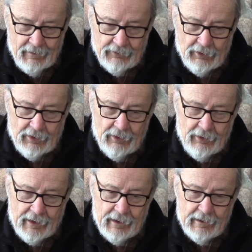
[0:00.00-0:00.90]
So
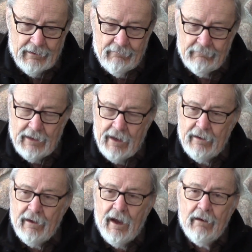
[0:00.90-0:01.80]
I
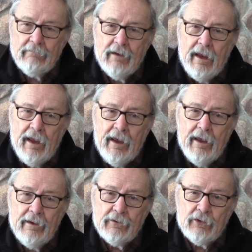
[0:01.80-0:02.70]
got it out
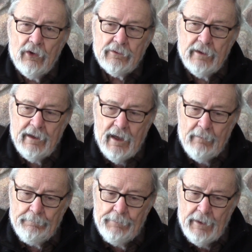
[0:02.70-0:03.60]
and cooked it
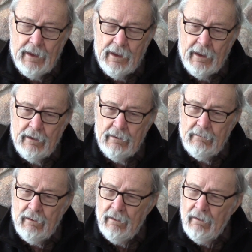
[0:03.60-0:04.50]
up, and